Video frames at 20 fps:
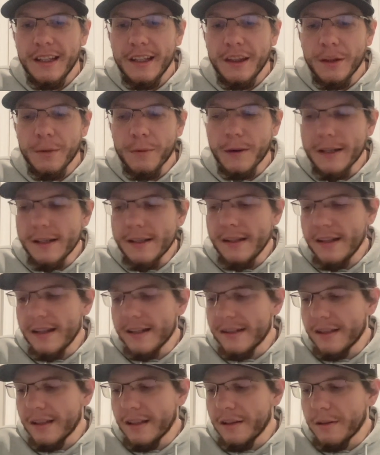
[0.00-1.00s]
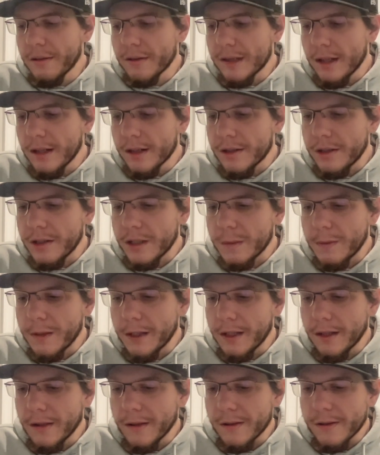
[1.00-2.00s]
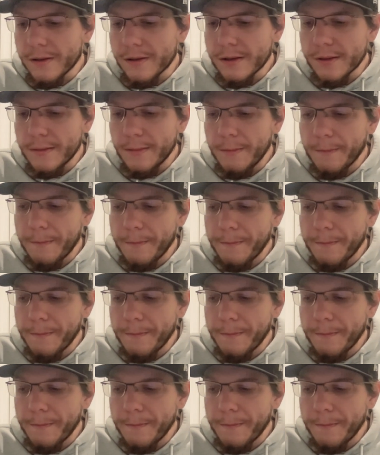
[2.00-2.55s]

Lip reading: The reason I say they're touchy is because